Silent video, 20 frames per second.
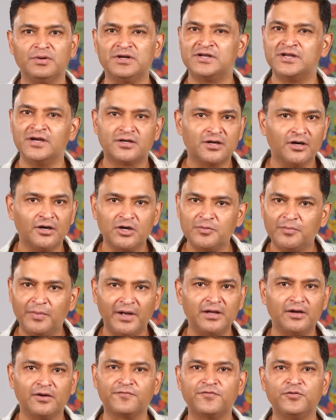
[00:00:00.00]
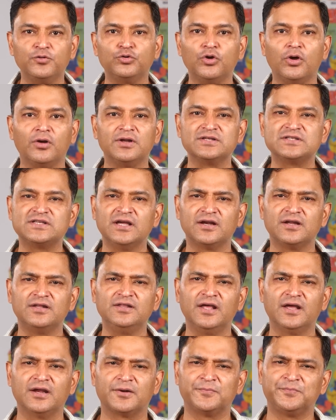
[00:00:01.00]
deterred by a few dollars here
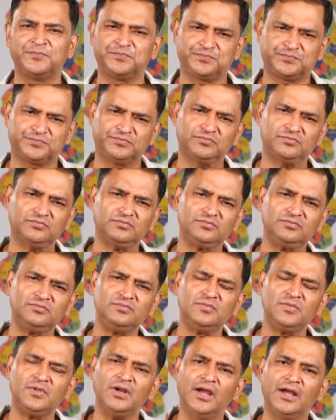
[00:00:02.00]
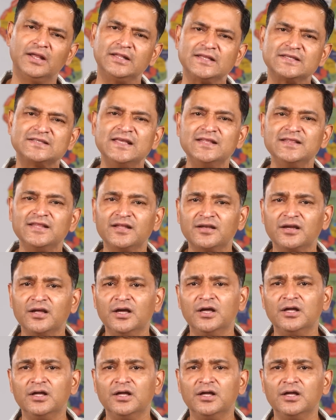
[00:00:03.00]
and there. And they're saying that